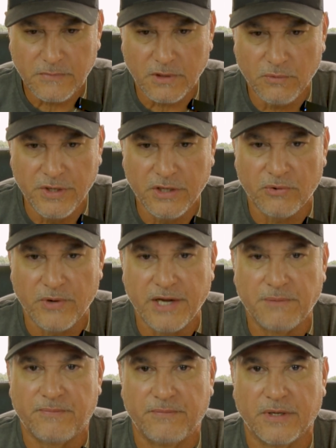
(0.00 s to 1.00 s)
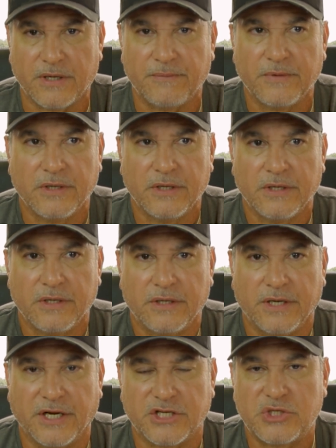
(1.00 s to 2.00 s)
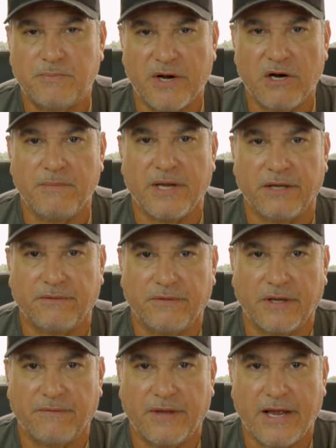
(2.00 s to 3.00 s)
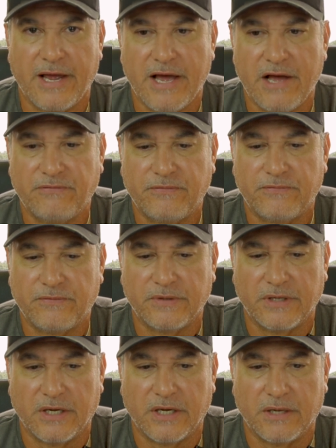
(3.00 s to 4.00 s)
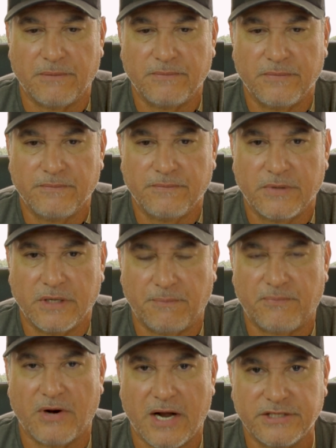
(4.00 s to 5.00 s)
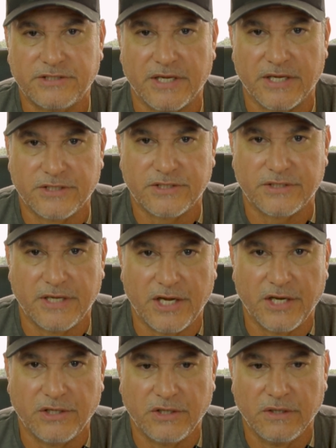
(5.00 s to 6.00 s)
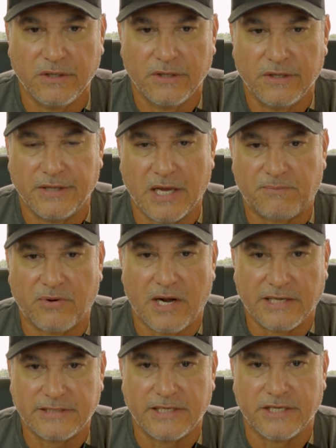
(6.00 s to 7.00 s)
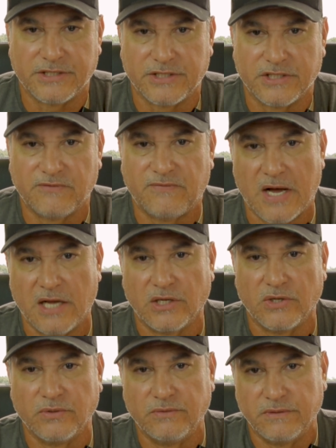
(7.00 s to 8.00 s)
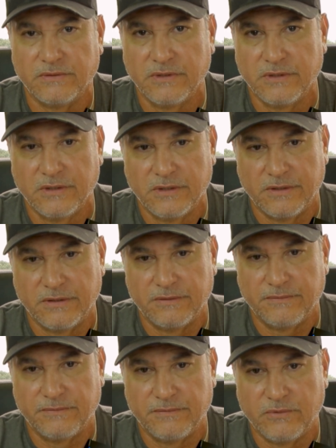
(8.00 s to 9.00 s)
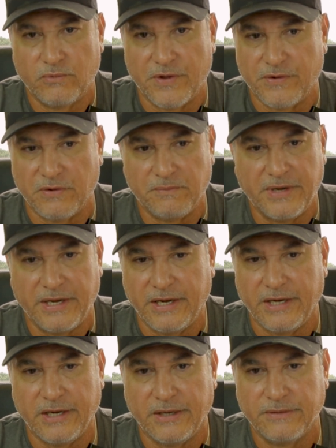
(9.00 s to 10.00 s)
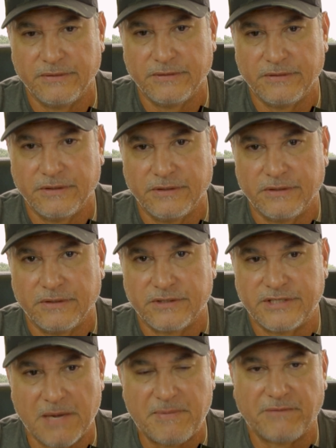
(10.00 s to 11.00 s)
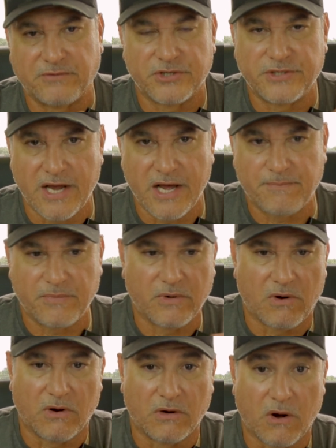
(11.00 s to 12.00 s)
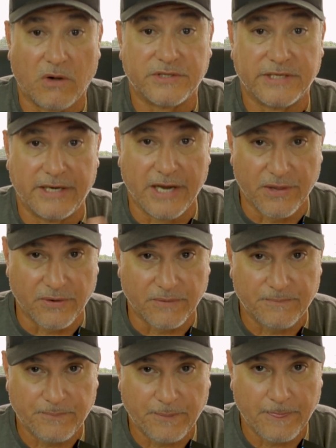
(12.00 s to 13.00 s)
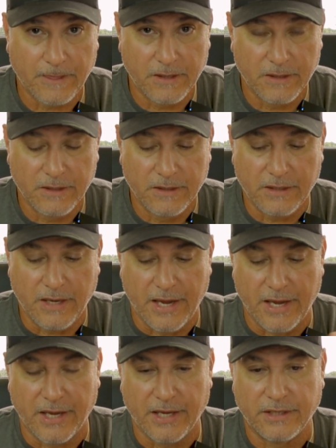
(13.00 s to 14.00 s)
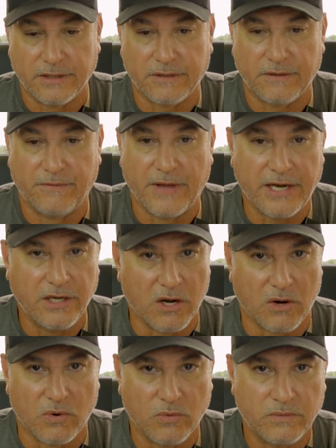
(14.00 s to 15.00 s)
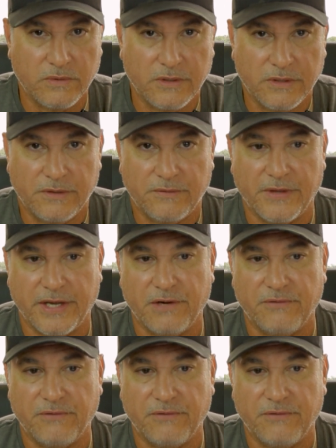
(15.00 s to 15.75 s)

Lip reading: when you create an experiment, they have a process, and that process is followed, whether it be step after step or all together. And they know that